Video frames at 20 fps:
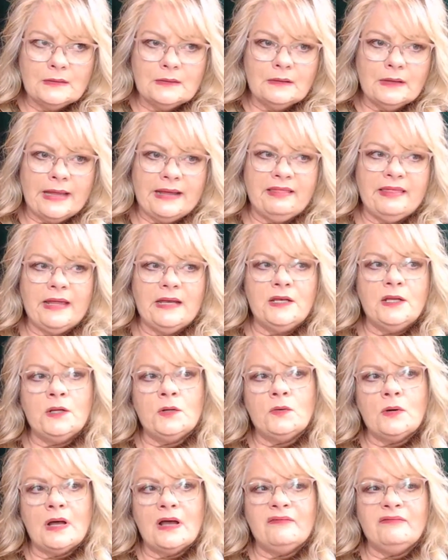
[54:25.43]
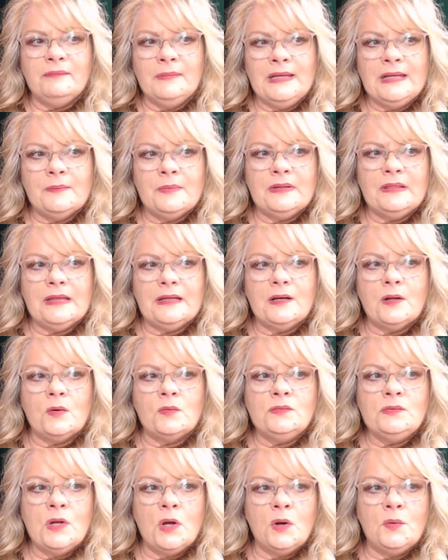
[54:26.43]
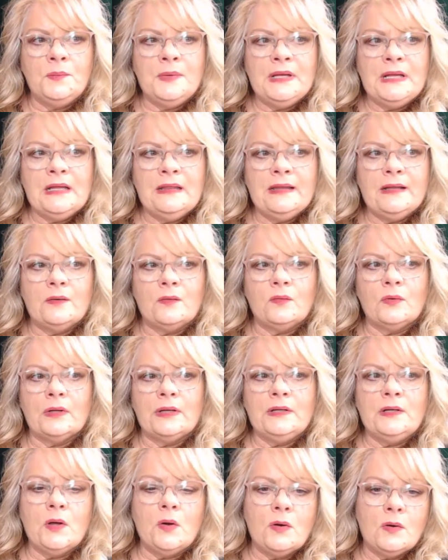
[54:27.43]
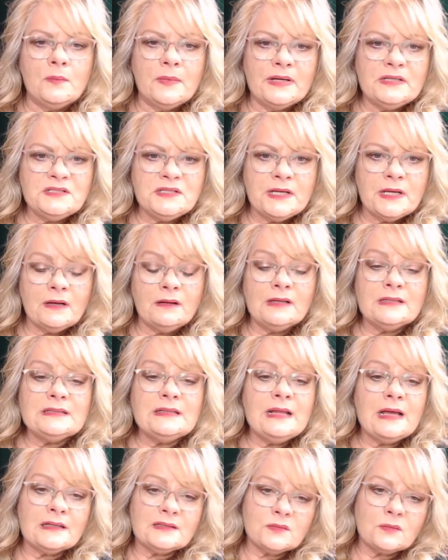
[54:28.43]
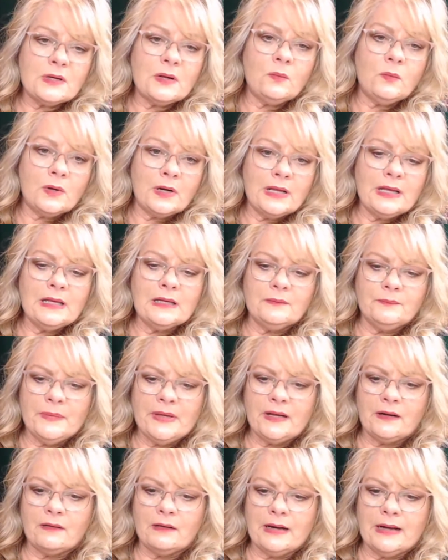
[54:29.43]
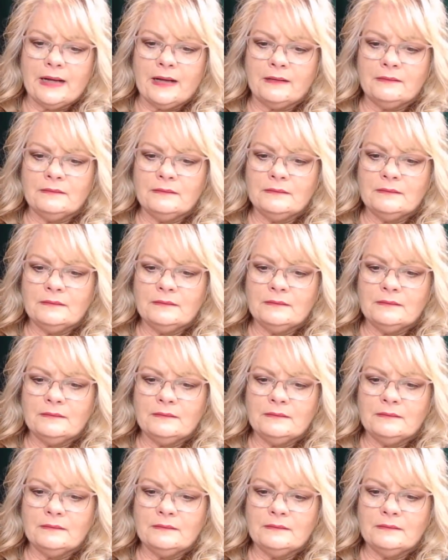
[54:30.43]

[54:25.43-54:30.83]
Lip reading: like they knew of me, but they don't know me. They don't really know what my channel is. And that's what I want to get better at.